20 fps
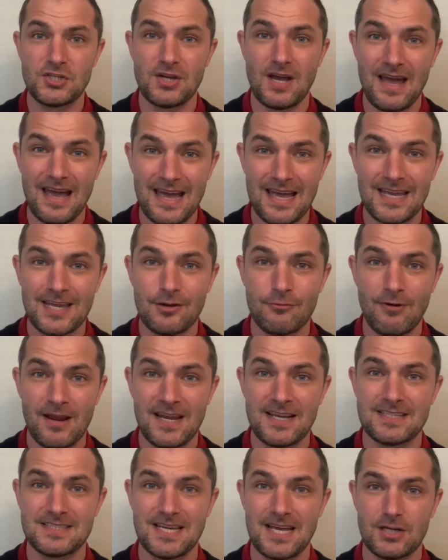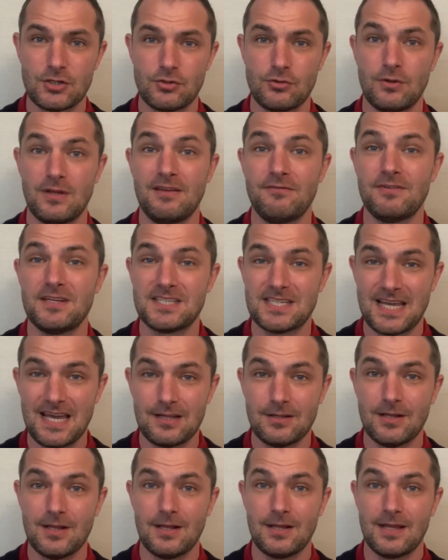your higher rate tax relief is
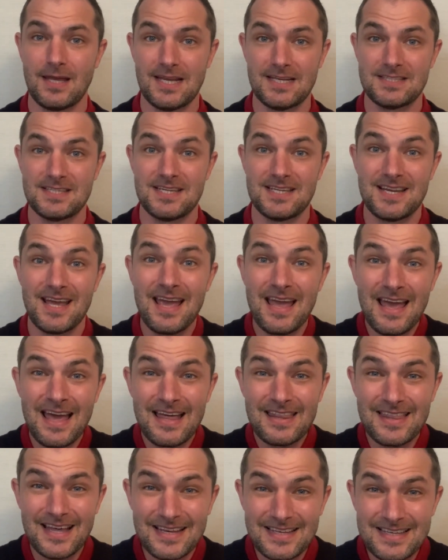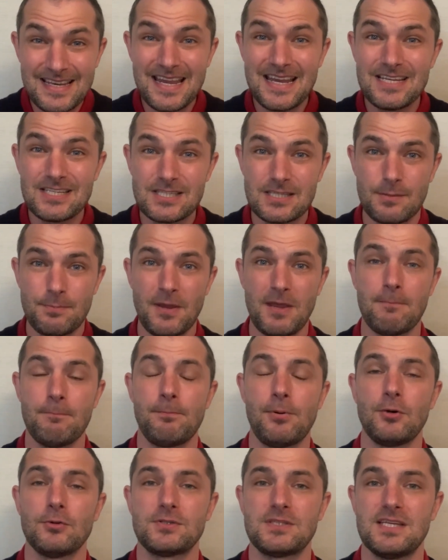calculated that needs to be
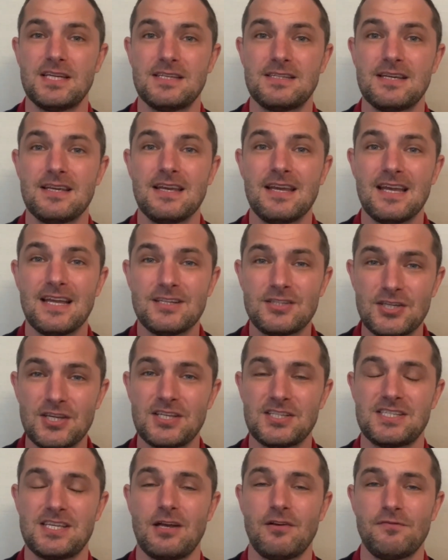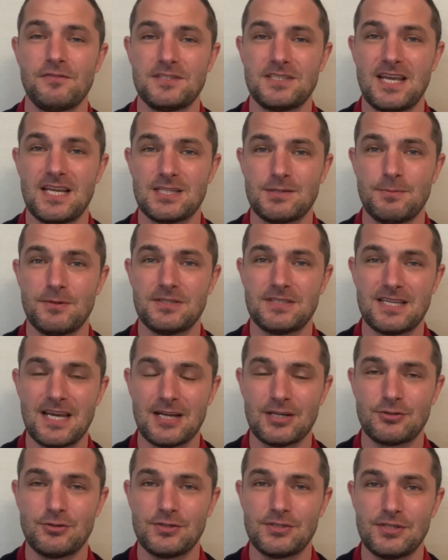inputted into your self-assessment
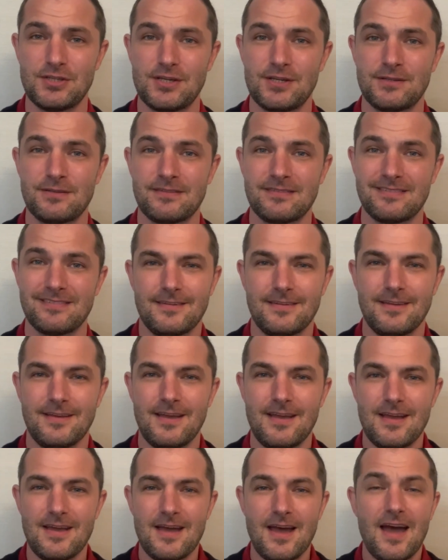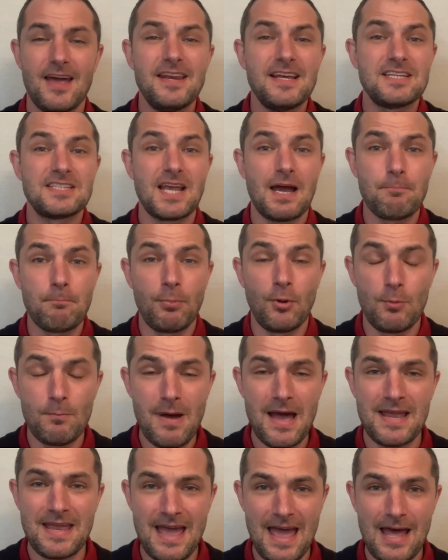tax return. An example
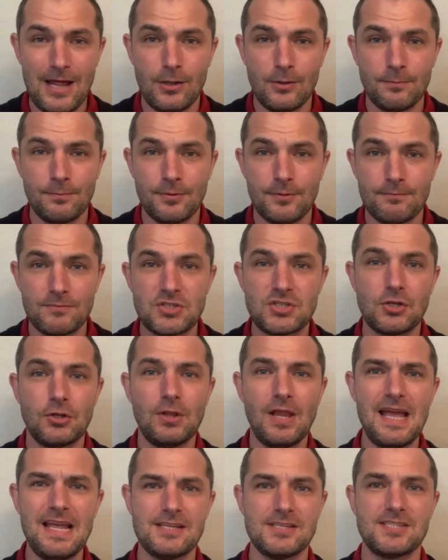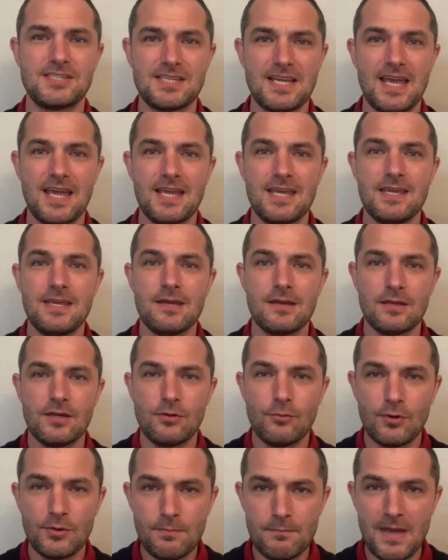might help. So let's say
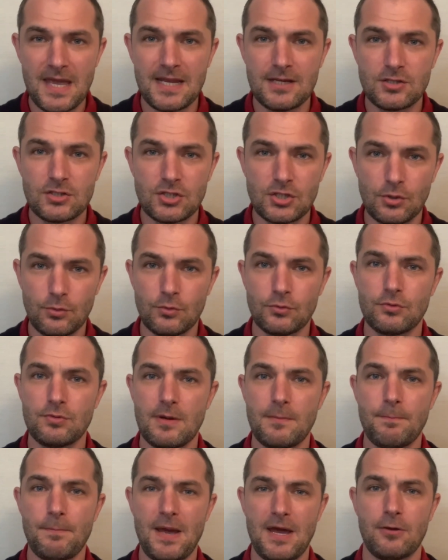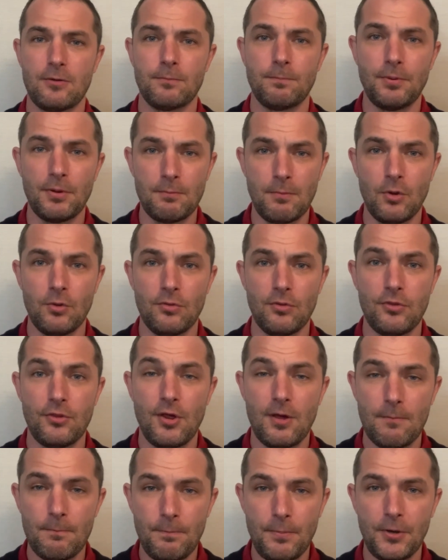you had made £200 per month
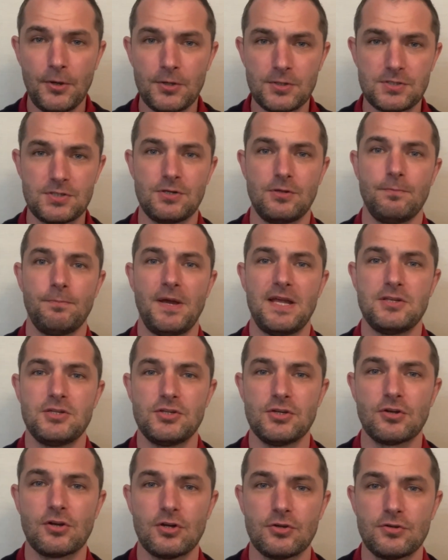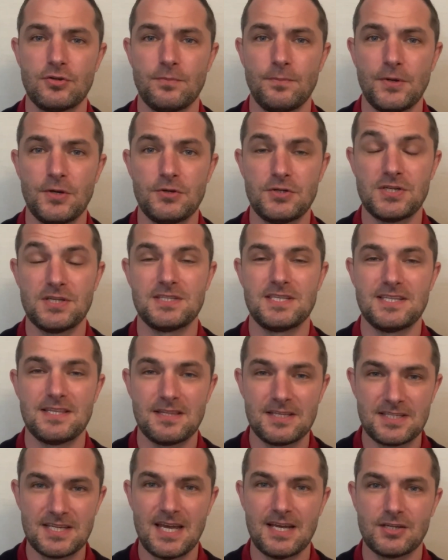personal pension contributions in
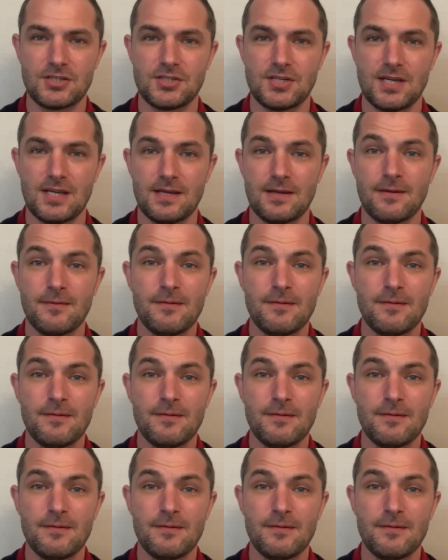the tax year.